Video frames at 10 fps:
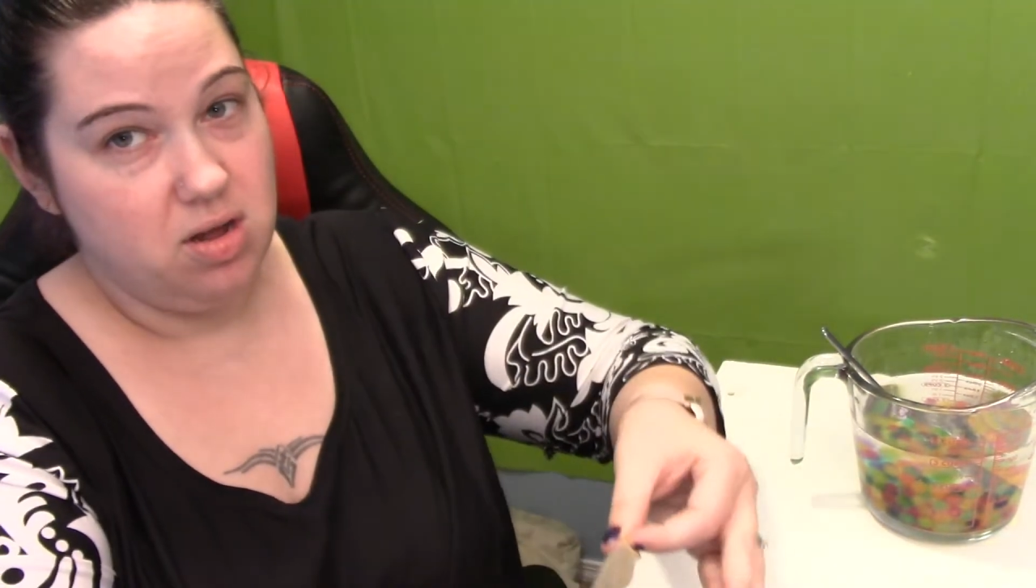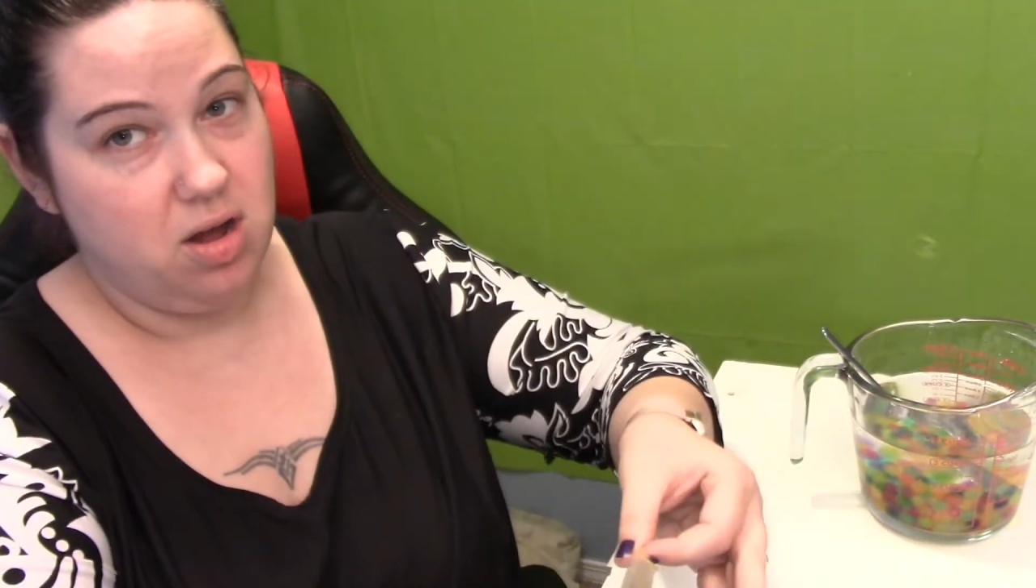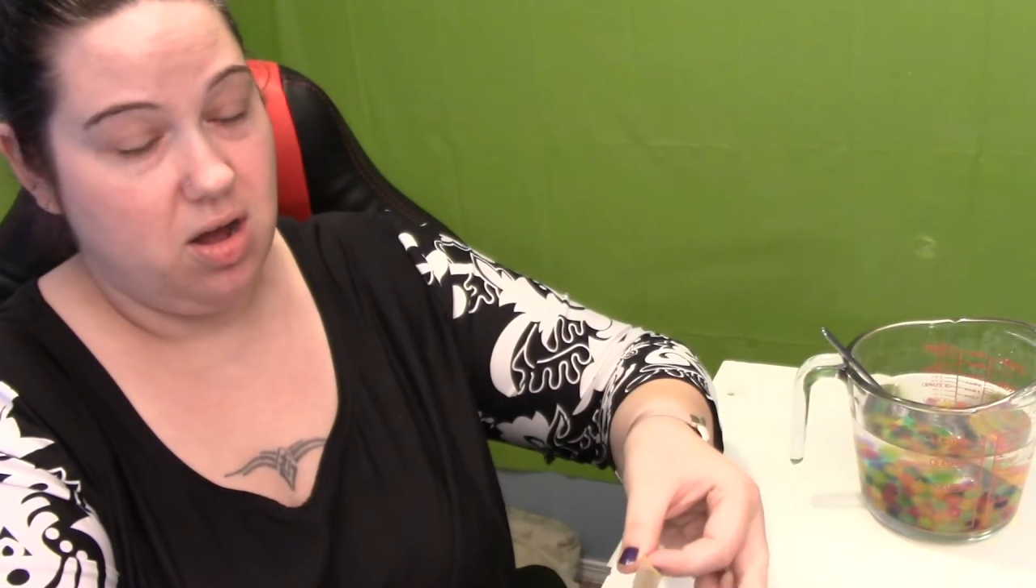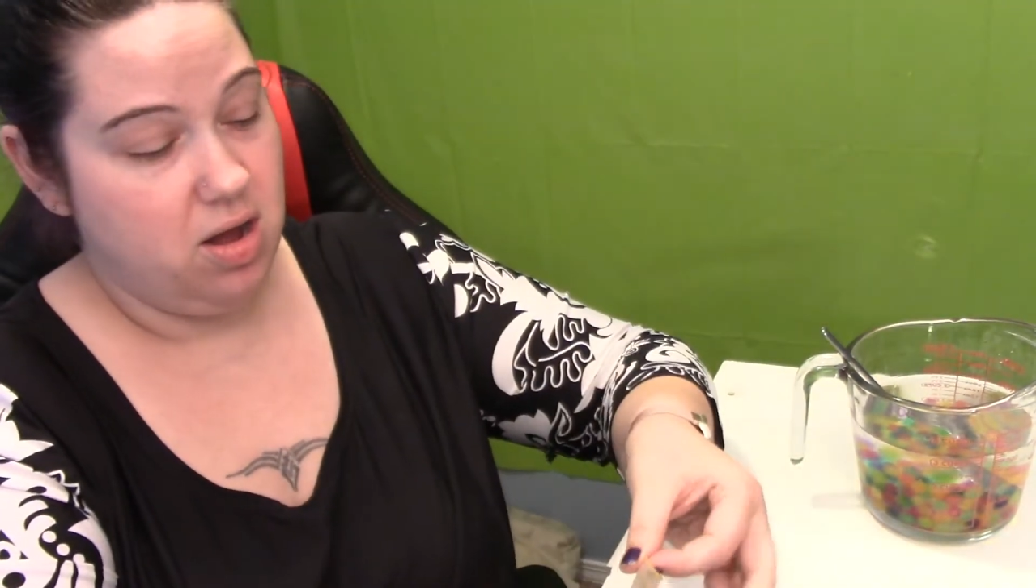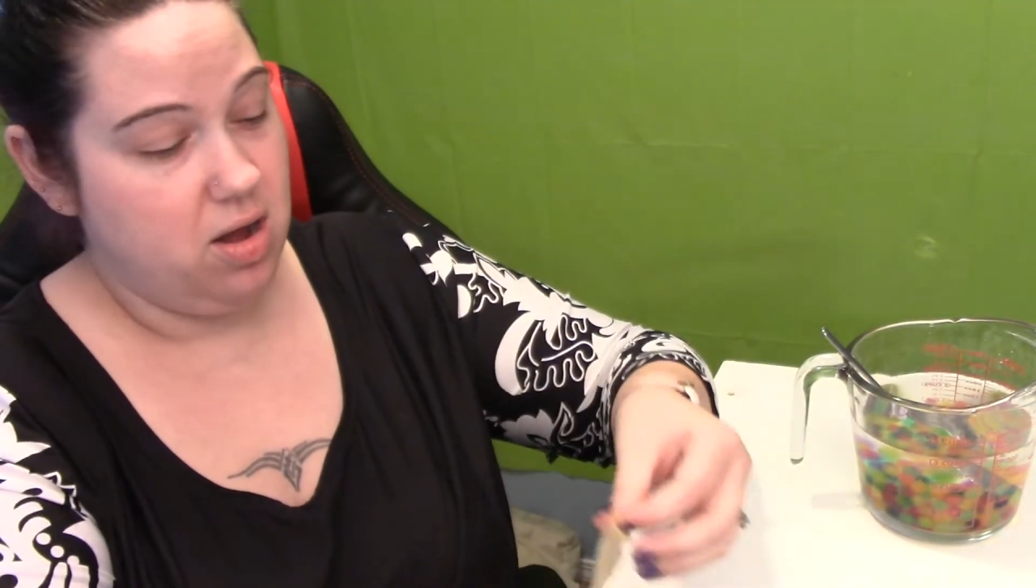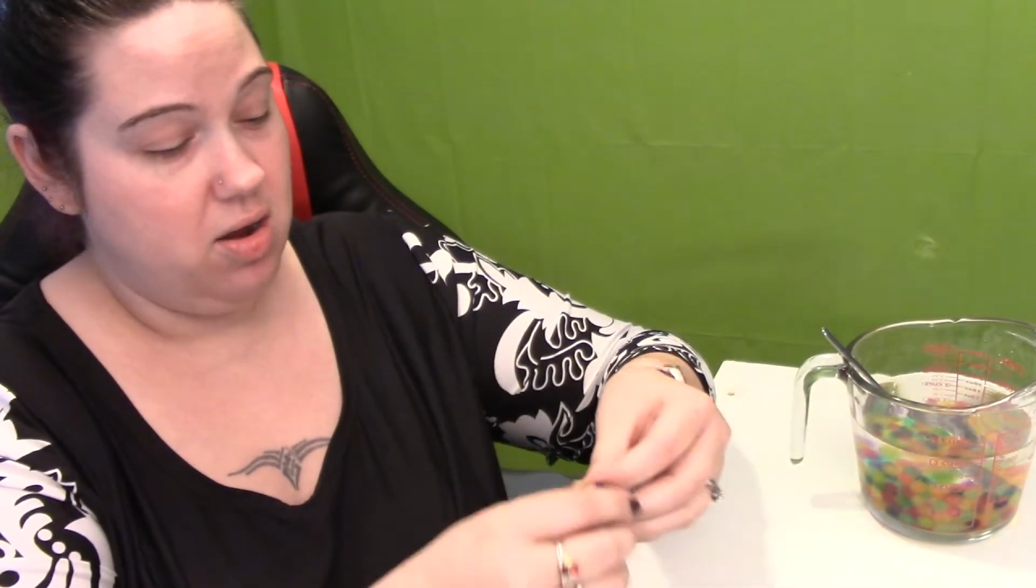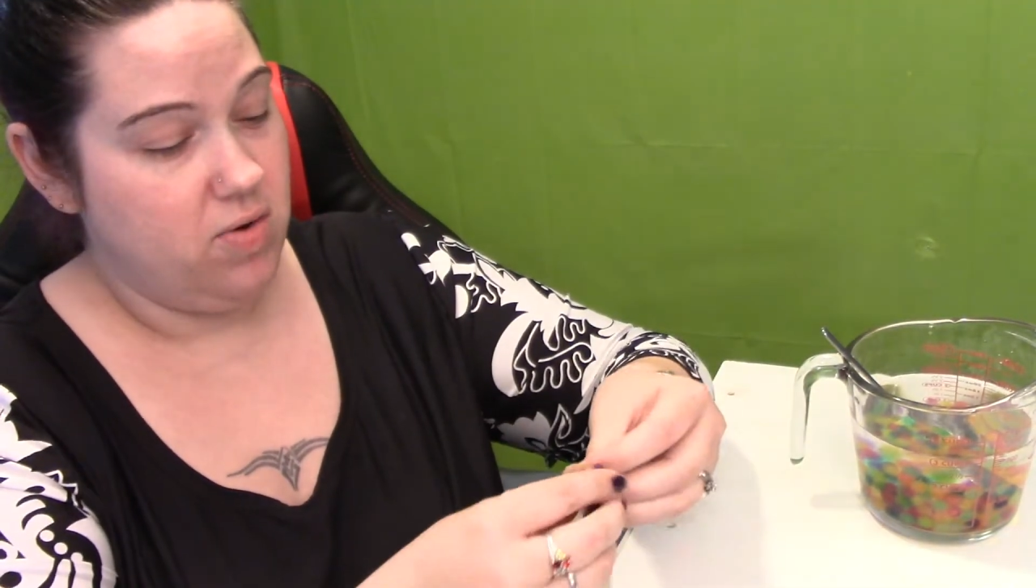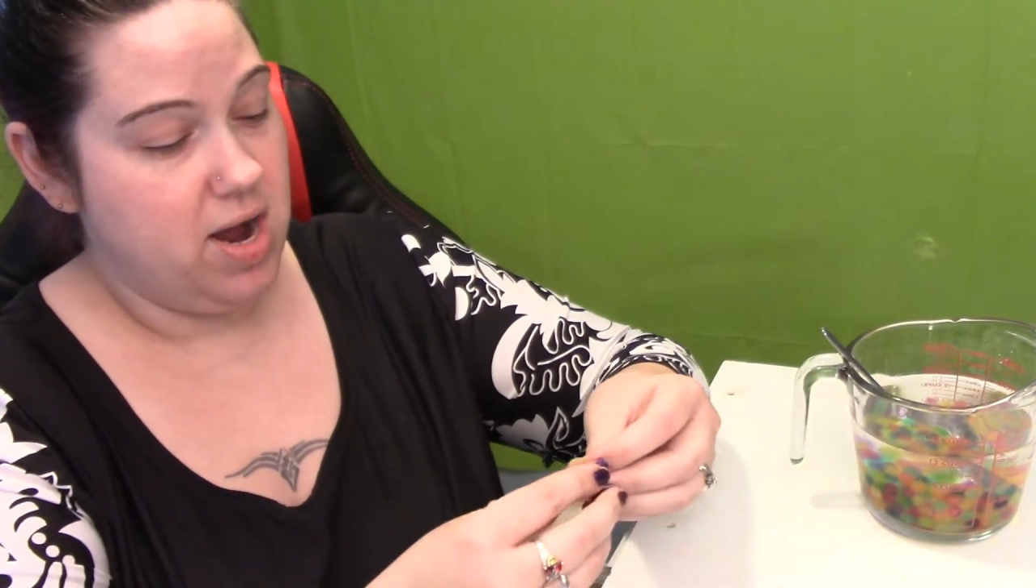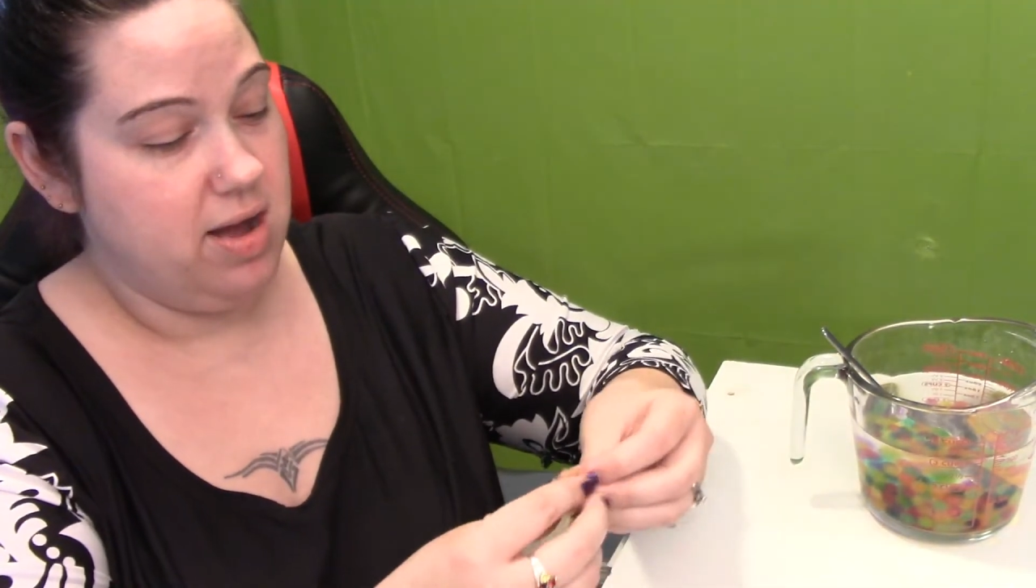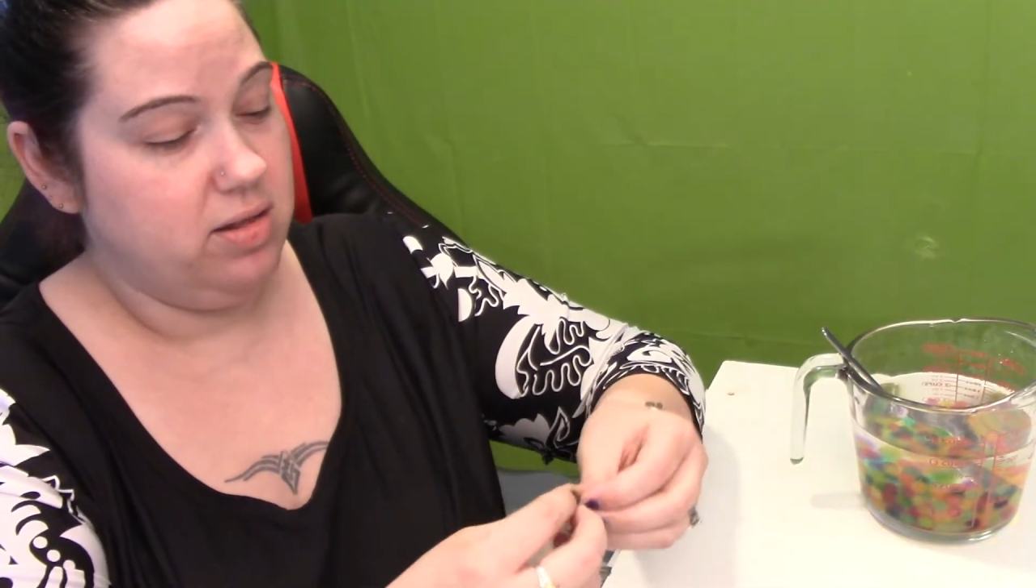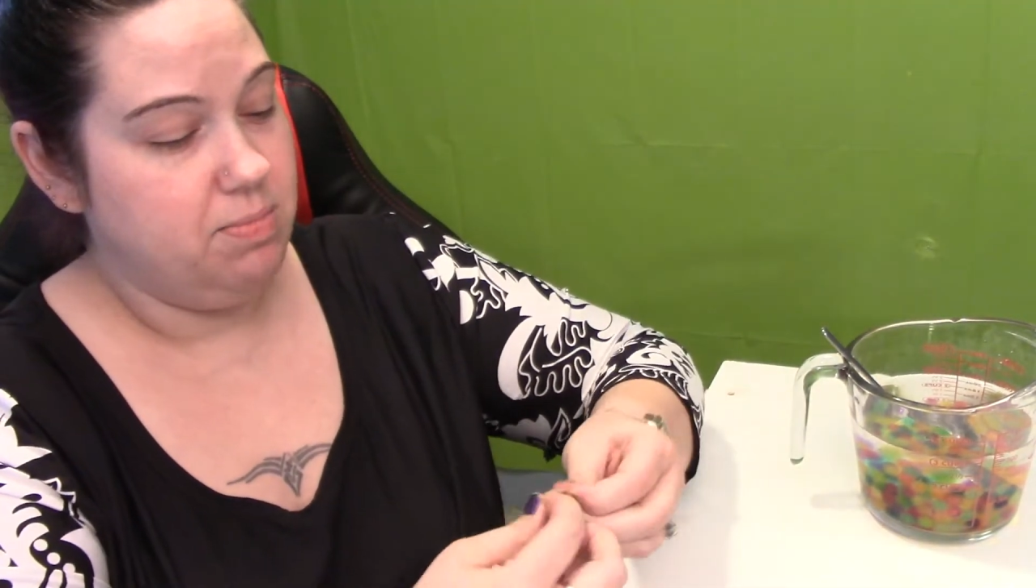around